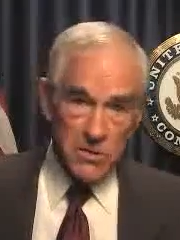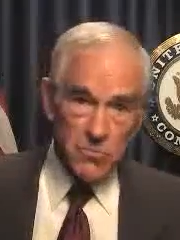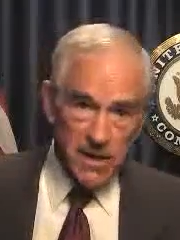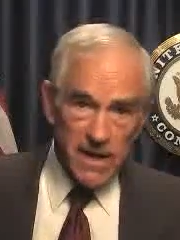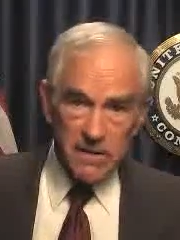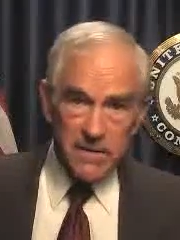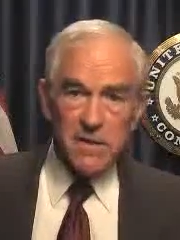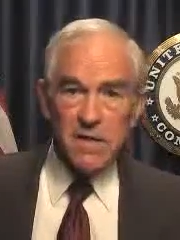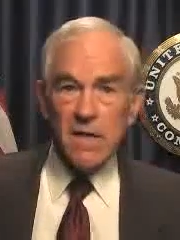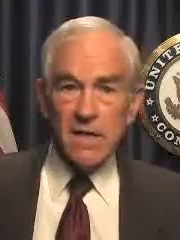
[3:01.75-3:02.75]
which in
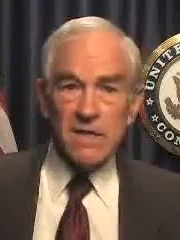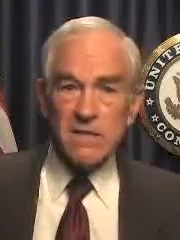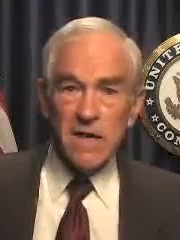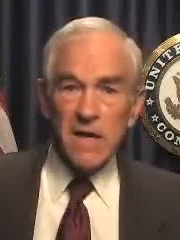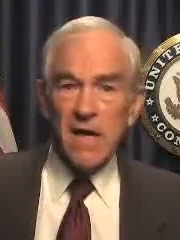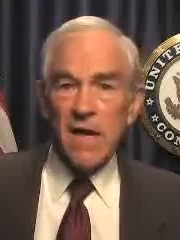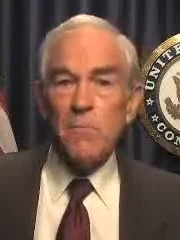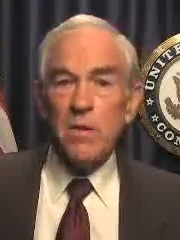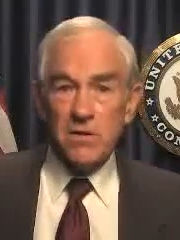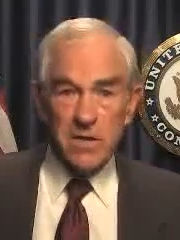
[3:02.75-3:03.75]
reality is
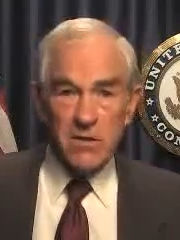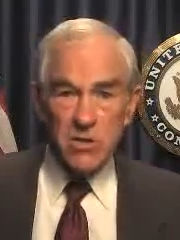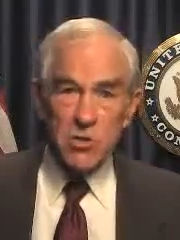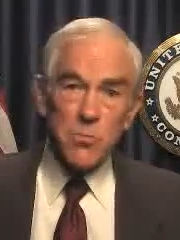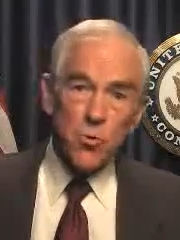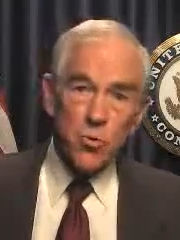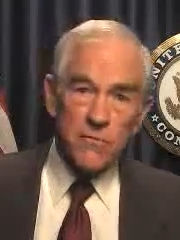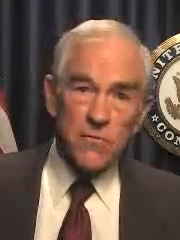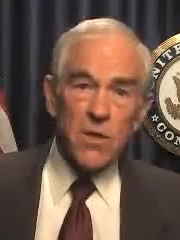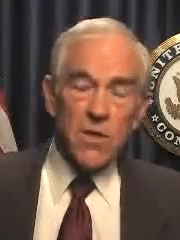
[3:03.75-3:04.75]
military
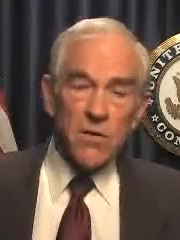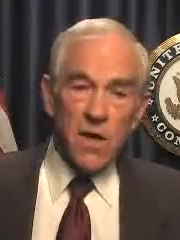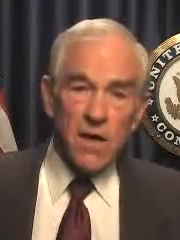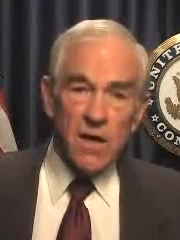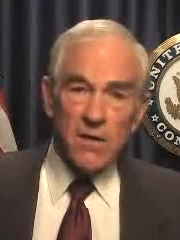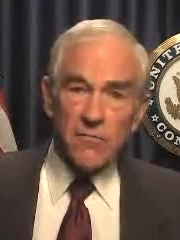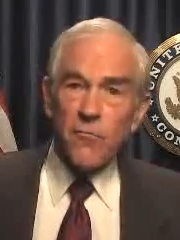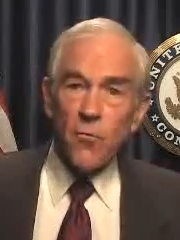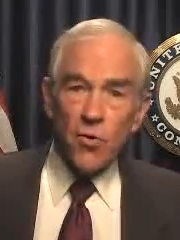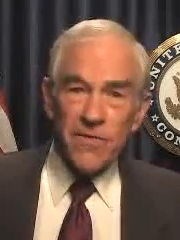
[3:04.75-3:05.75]
support
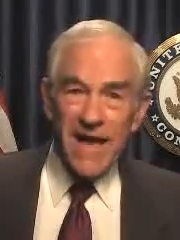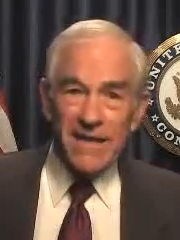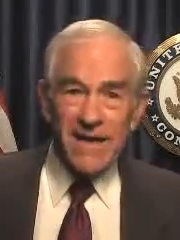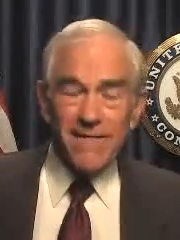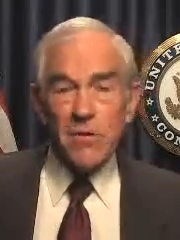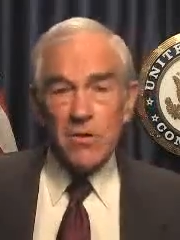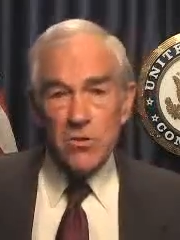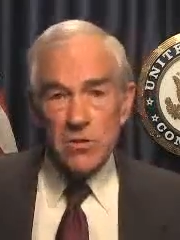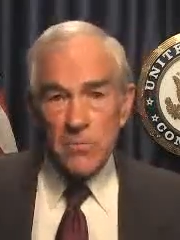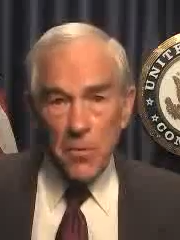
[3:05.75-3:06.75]
for that government
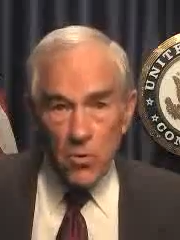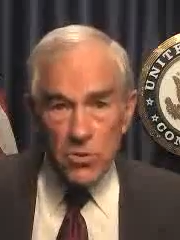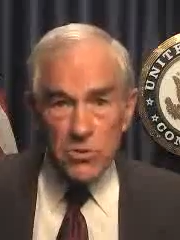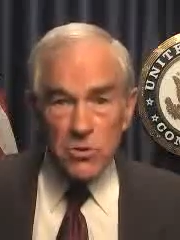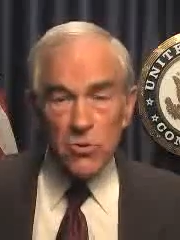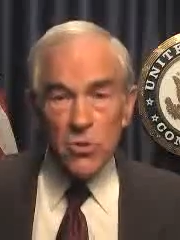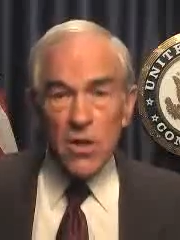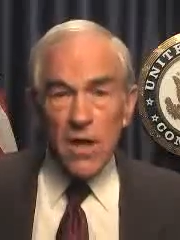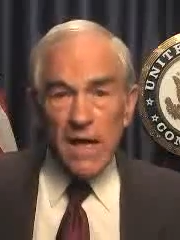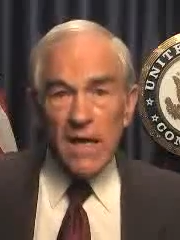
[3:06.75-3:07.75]
who's supposed to,
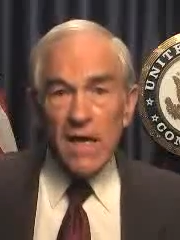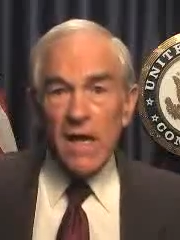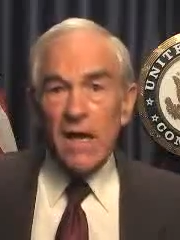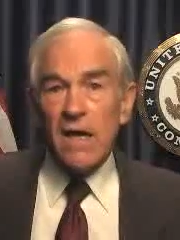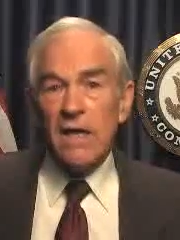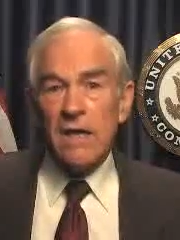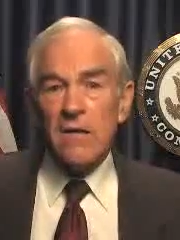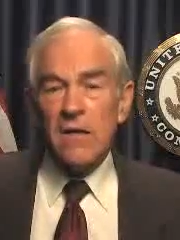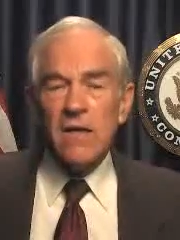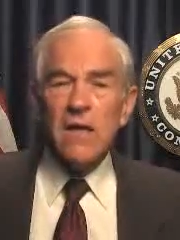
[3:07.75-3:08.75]

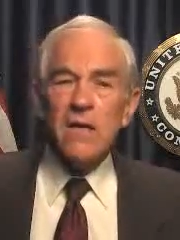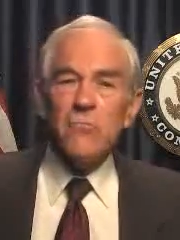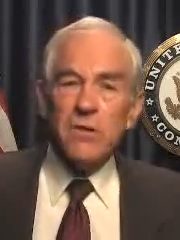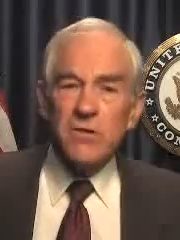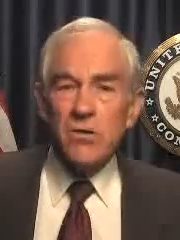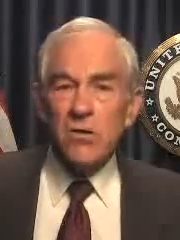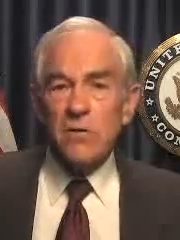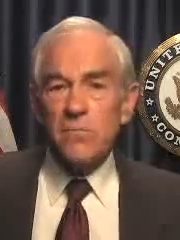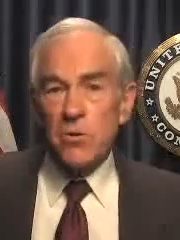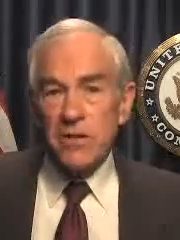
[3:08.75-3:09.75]
in
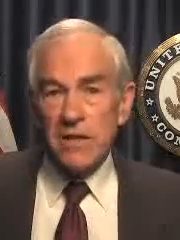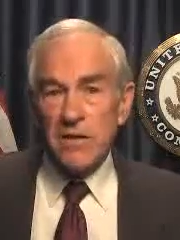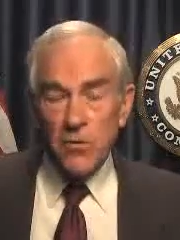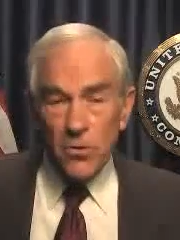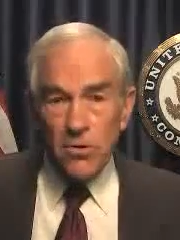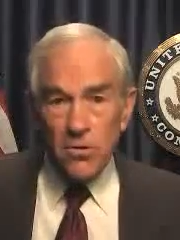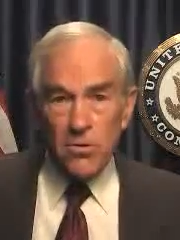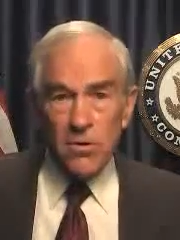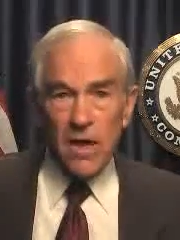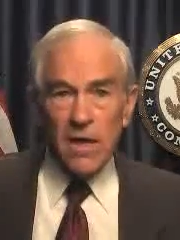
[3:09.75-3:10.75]
return, protect an oil